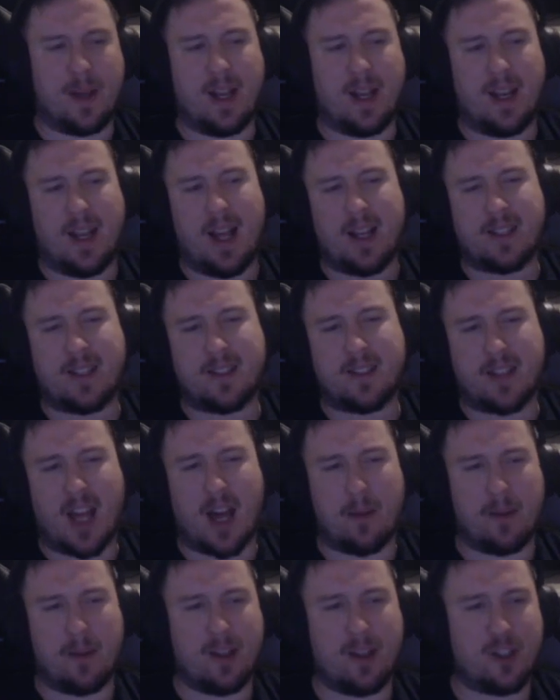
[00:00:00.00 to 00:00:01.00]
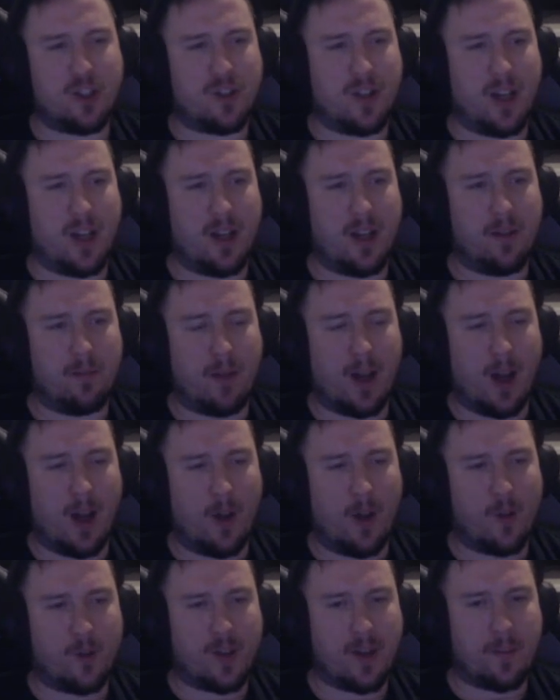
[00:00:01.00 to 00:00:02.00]
less damage than my
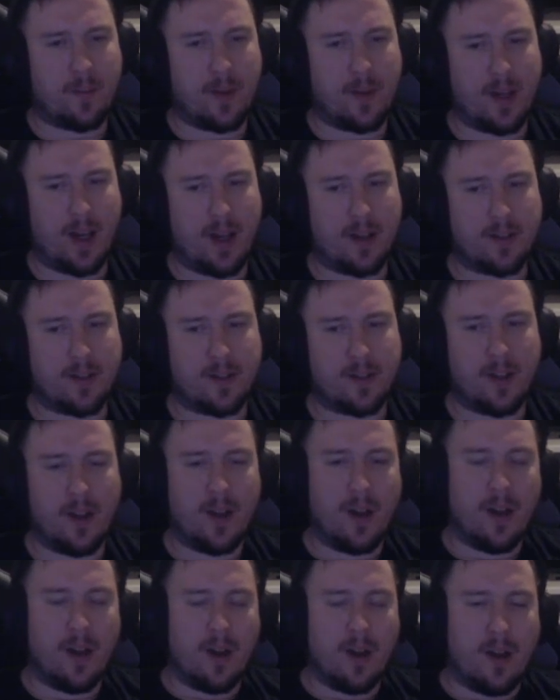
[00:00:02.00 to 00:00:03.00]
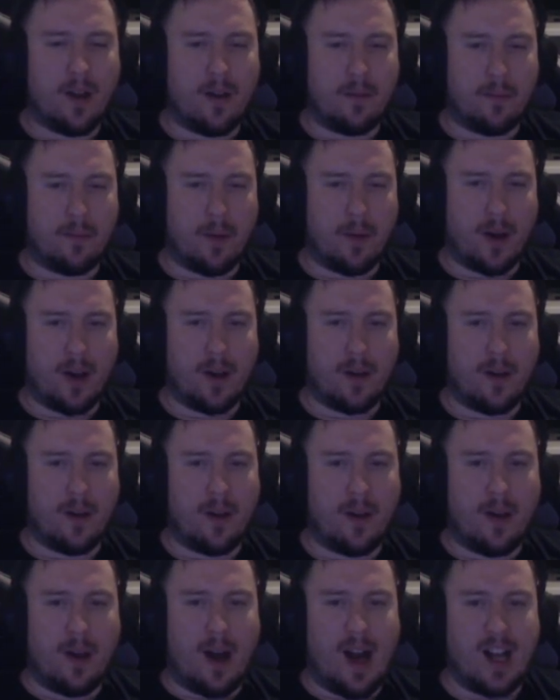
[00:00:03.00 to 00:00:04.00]
other DPS. But
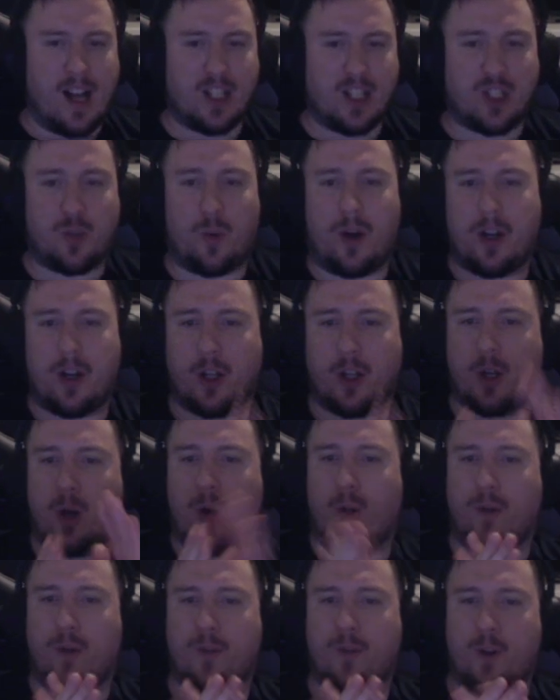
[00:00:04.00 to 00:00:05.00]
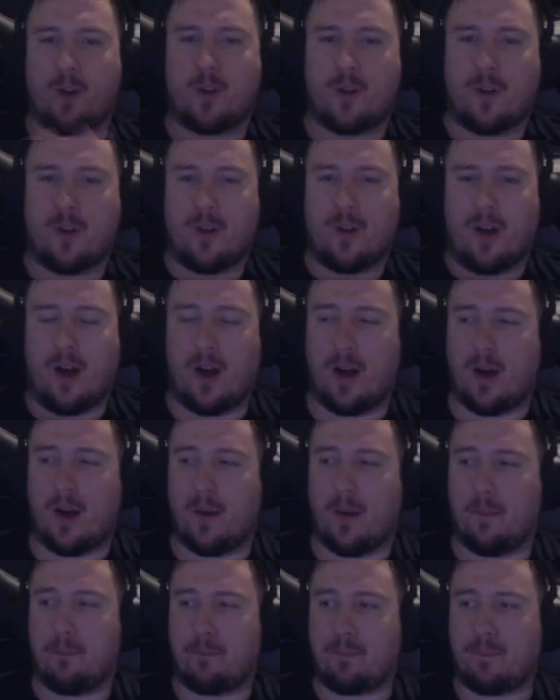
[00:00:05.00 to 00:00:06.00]
I just wanted to go over
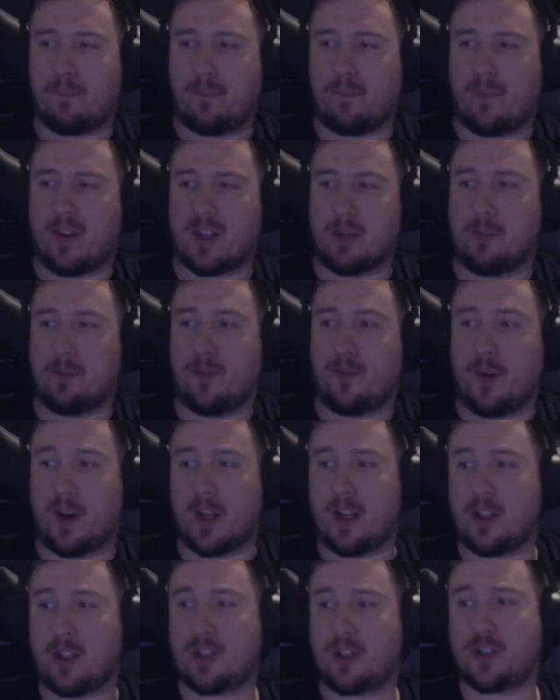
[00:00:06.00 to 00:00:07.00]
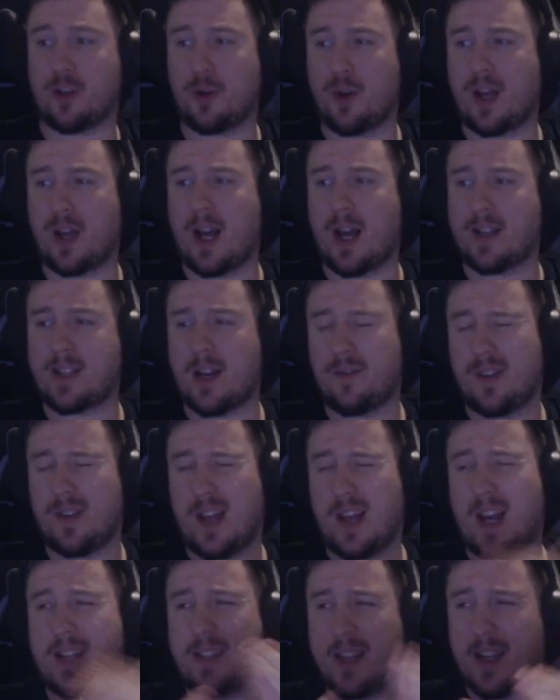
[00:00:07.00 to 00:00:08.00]
some footage so you guys have an
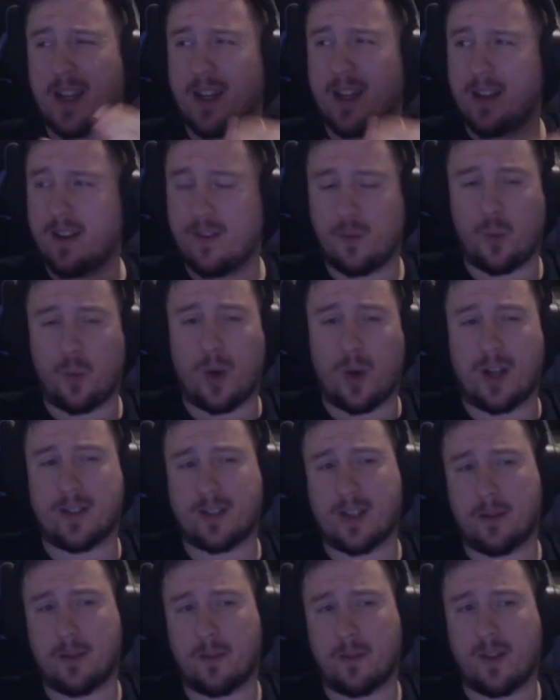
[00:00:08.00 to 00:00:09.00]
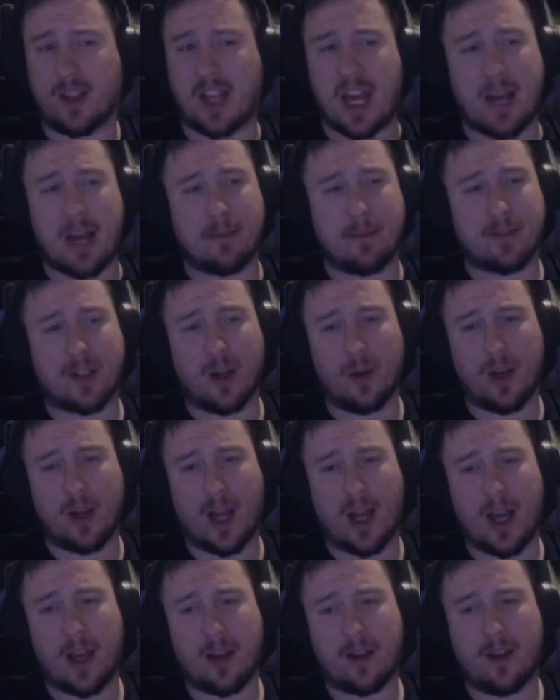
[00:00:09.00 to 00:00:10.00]
idea of what some of the games go
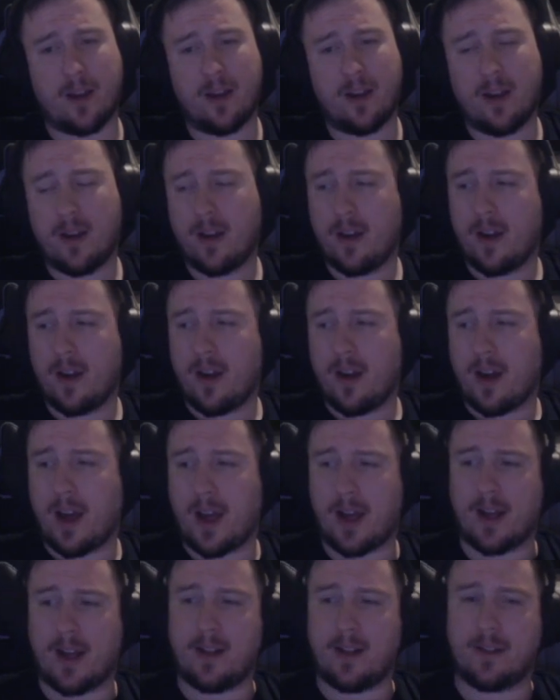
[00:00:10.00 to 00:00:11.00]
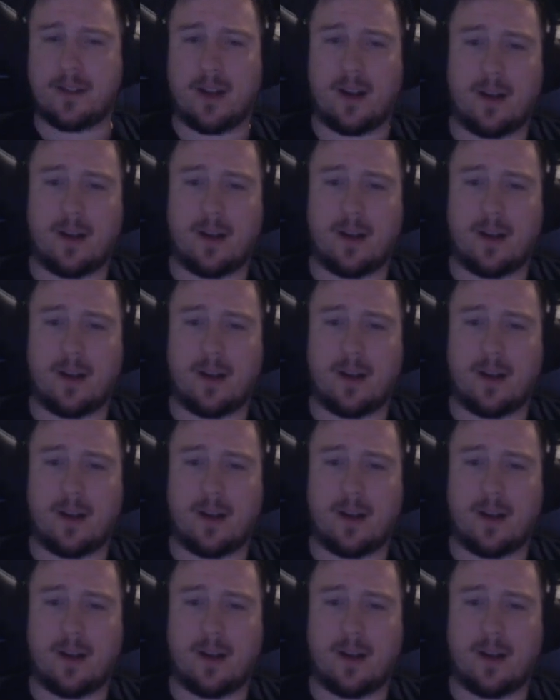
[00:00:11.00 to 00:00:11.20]
like. And